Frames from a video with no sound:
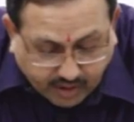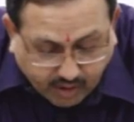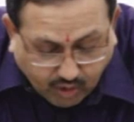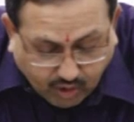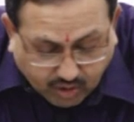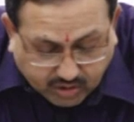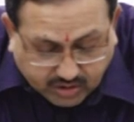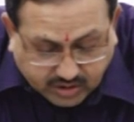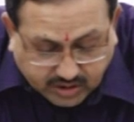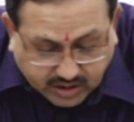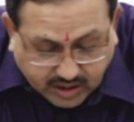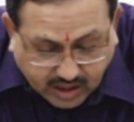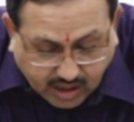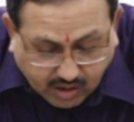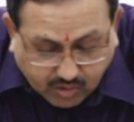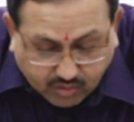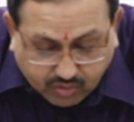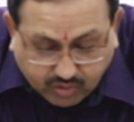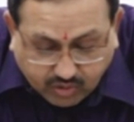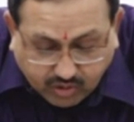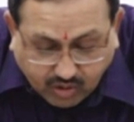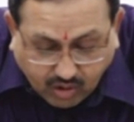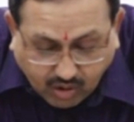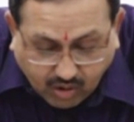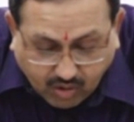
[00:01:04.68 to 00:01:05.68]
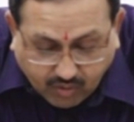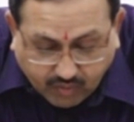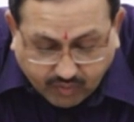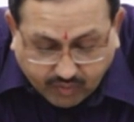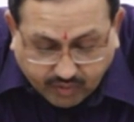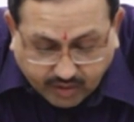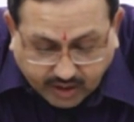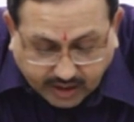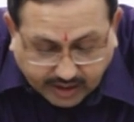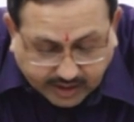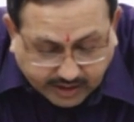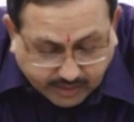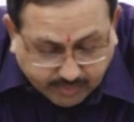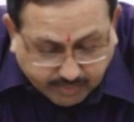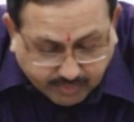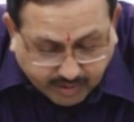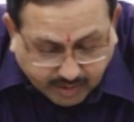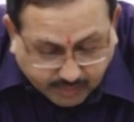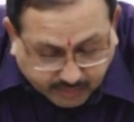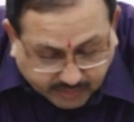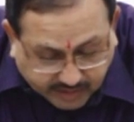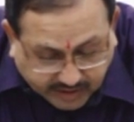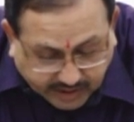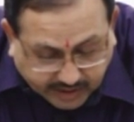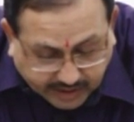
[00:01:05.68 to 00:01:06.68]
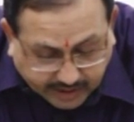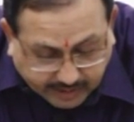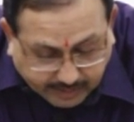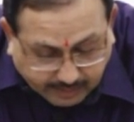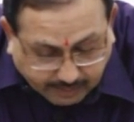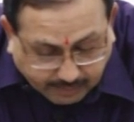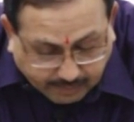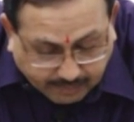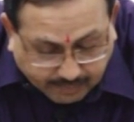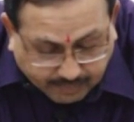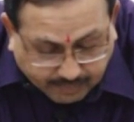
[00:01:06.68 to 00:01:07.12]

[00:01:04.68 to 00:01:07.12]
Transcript: and loss account of Rahim Limited.